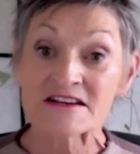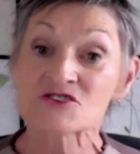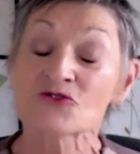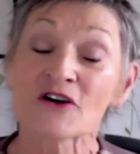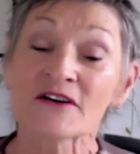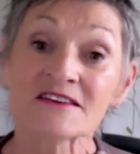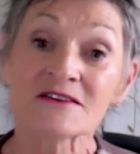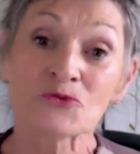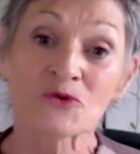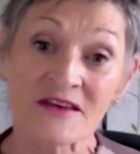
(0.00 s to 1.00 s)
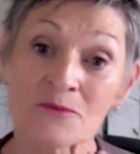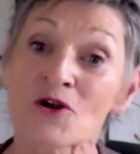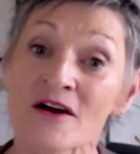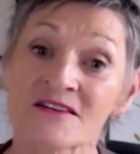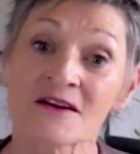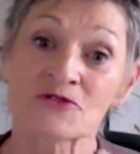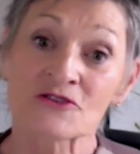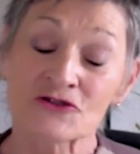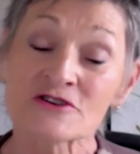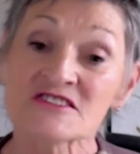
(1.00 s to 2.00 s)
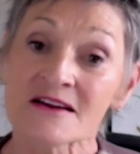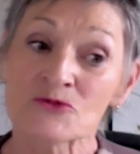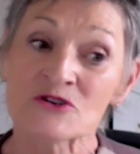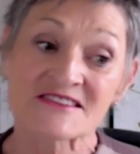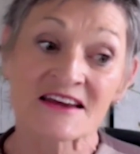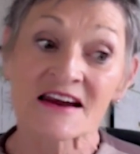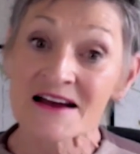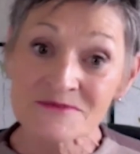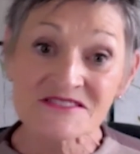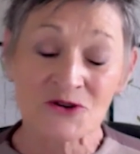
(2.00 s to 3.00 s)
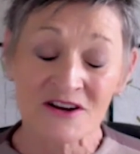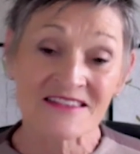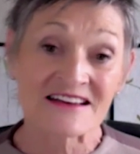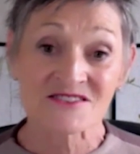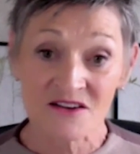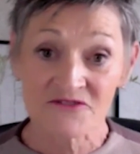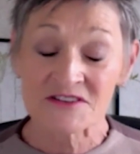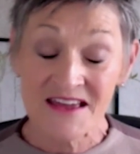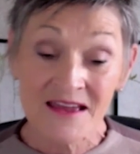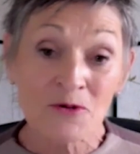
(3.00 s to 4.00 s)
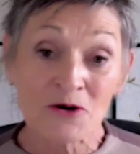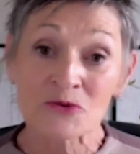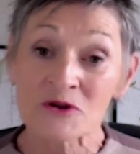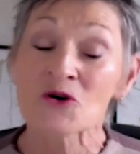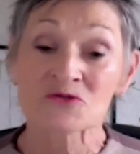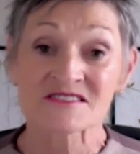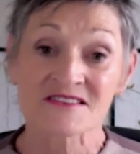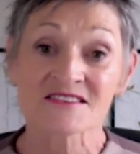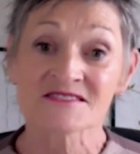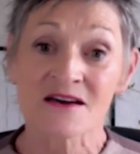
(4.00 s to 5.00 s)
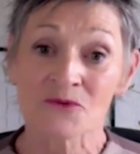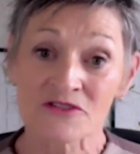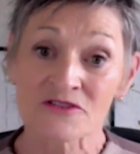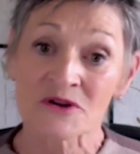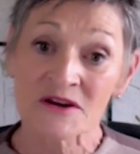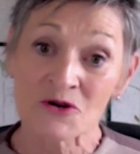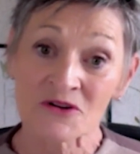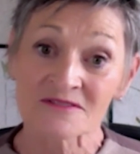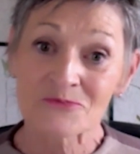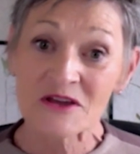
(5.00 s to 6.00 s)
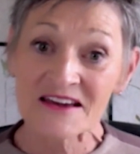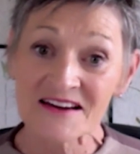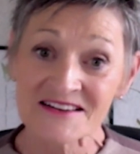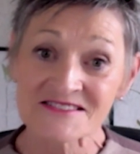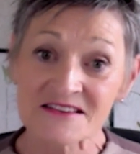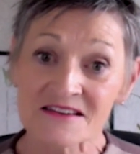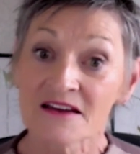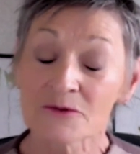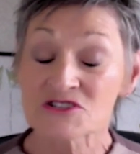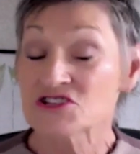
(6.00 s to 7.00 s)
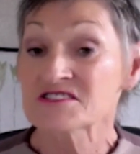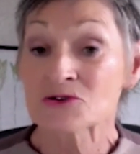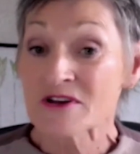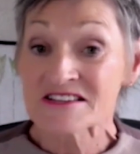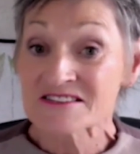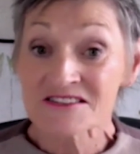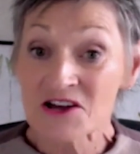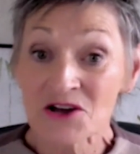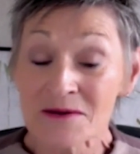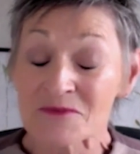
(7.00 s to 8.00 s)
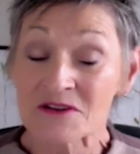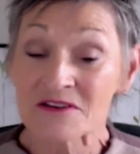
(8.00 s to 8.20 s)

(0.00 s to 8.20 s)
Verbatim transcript: So finally, when they brought it up the third time, we said, I'm sorry, that's off the table. We won't discuss that with you anymore because it was just a waste of time.